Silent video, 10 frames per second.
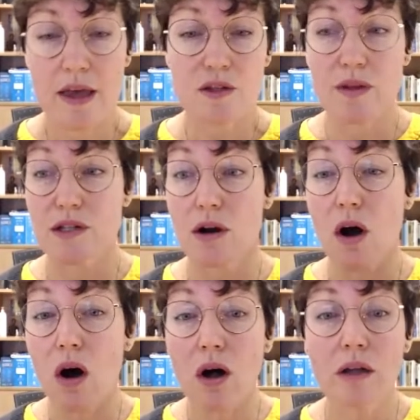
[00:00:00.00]
So these are
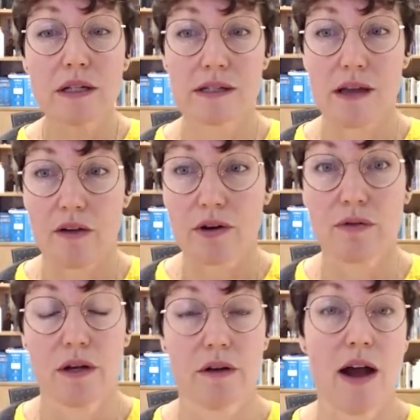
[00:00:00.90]
all discovered
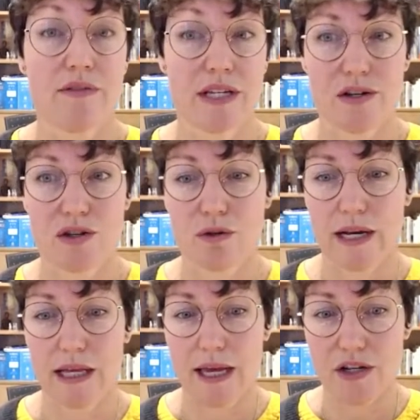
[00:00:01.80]
via gravitational
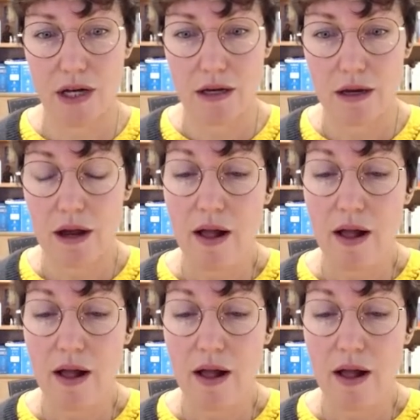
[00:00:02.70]
radiation.